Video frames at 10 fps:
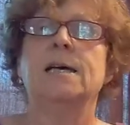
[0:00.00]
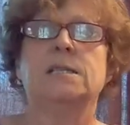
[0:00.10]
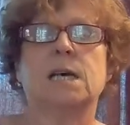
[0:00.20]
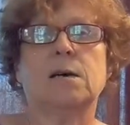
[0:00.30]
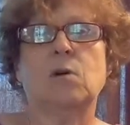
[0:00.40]

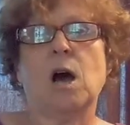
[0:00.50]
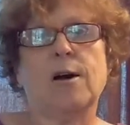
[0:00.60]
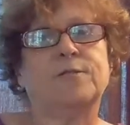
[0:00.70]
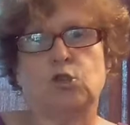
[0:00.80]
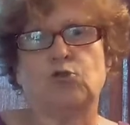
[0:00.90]
So
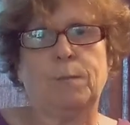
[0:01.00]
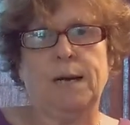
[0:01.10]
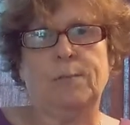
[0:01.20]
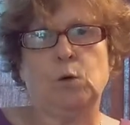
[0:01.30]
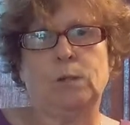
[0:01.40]
after
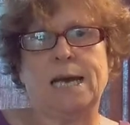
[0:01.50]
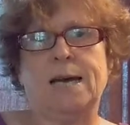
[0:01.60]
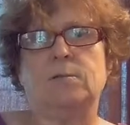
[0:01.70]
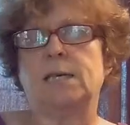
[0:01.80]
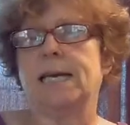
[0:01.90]
stripping him all
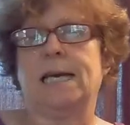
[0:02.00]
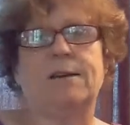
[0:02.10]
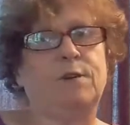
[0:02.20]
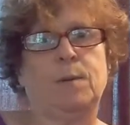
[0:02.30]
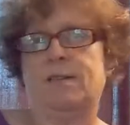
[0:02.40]
down, taking
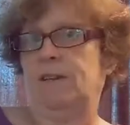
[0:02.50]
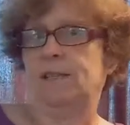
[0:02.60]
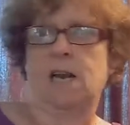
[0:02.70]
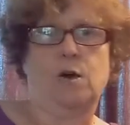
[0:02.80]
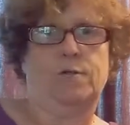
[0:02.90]
every bit of his
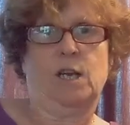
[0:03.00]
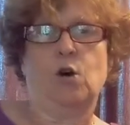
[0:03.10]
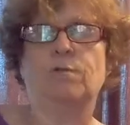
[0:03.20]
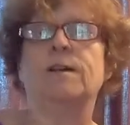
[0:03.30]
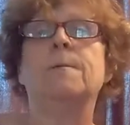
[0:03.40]
clothing
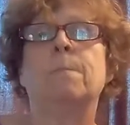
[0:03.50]
off,